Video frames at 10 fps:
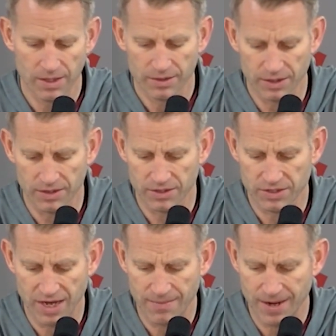th this
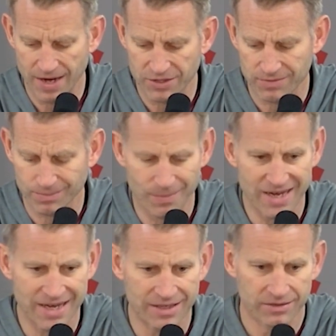game has
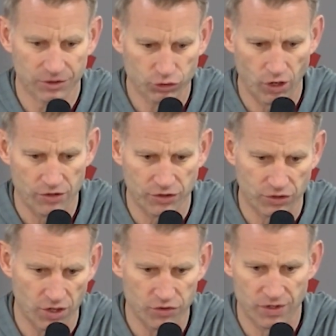meaning across the
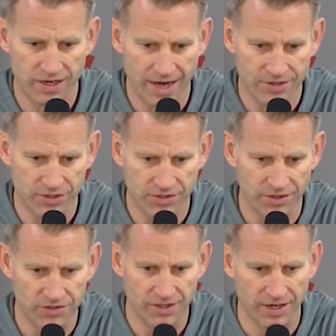country, not just in
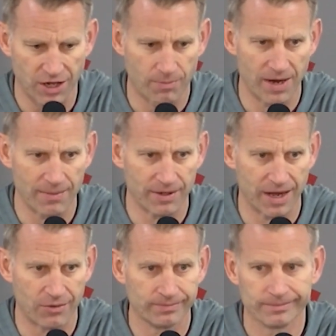the state of Alabama now.